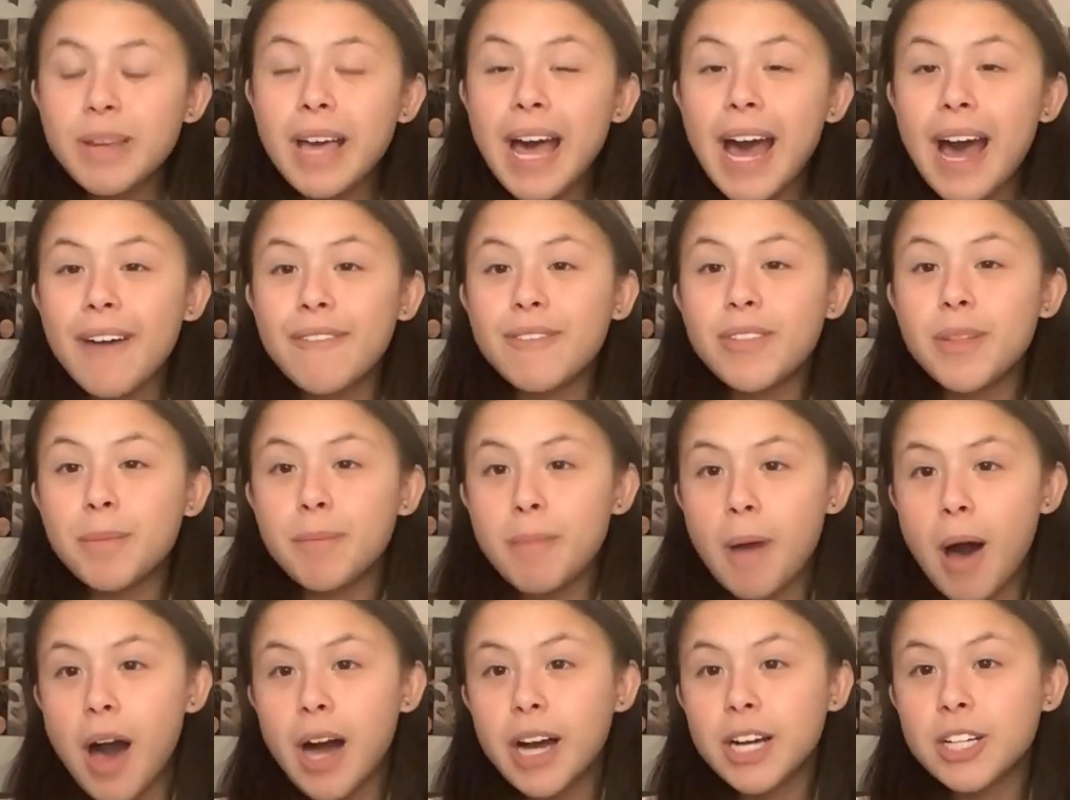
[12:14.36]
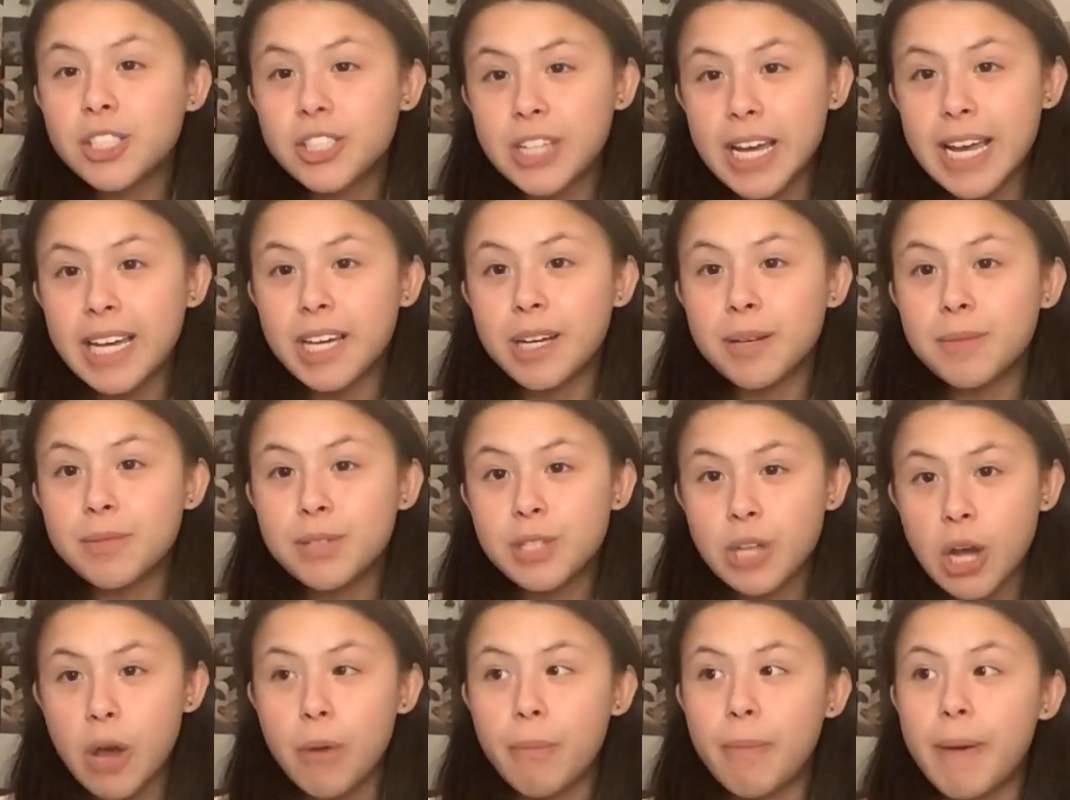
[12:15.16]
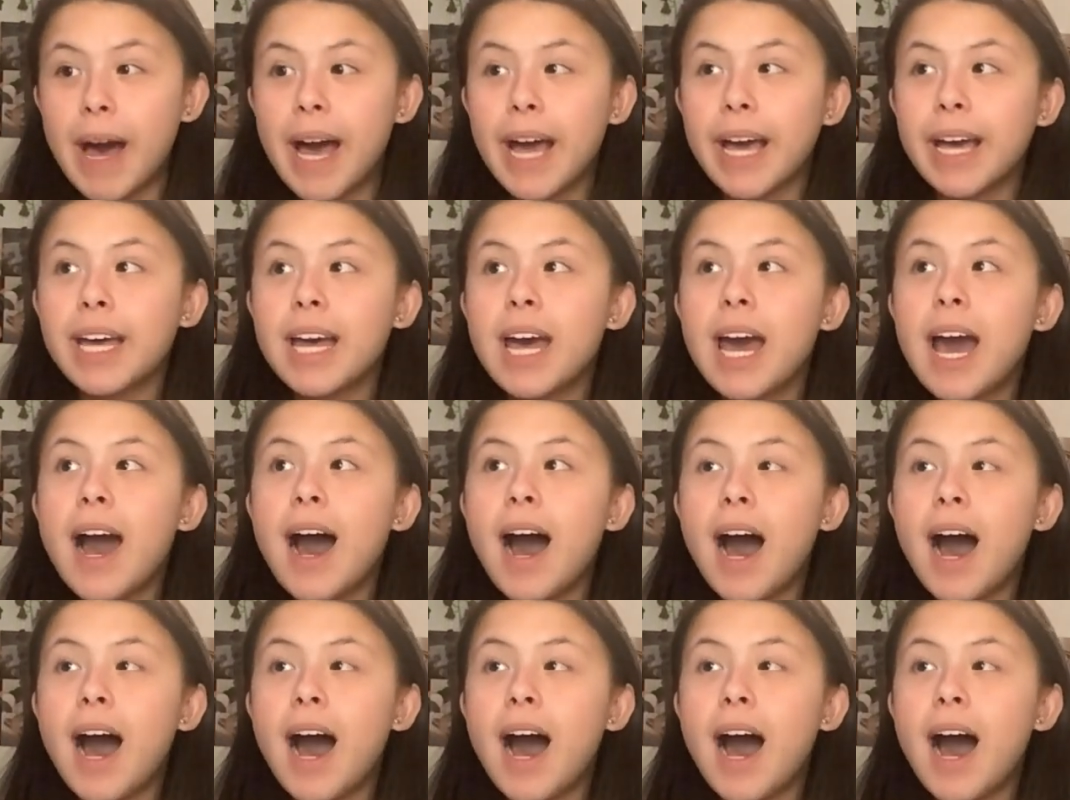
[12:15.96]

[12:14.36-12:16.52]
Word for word: we have the Marc Jacobs tote bag.